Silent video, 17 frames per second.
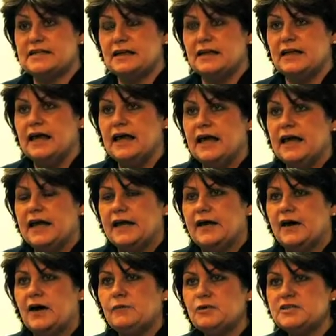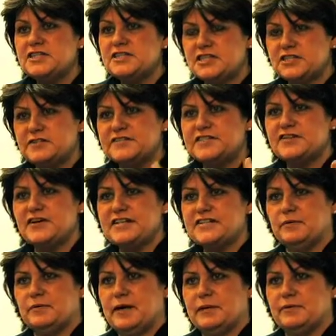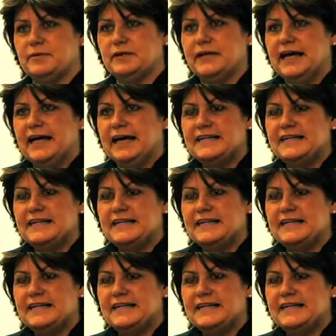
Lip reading: And I want to sort of stress on people,